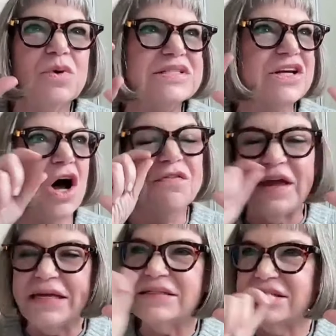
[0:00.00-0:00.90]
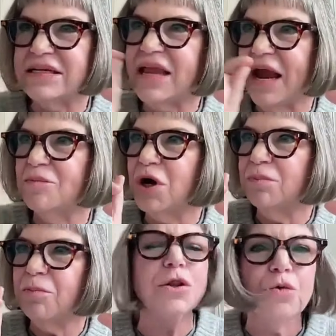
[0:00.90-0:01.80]
what's it called, the instant camera?
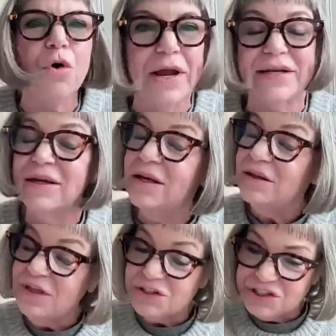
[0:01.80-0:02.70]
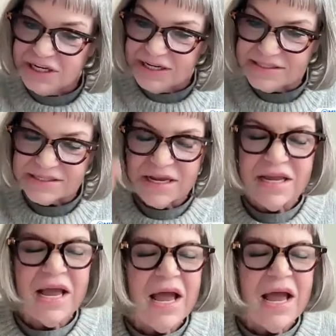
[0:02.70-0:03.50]
Polaroid.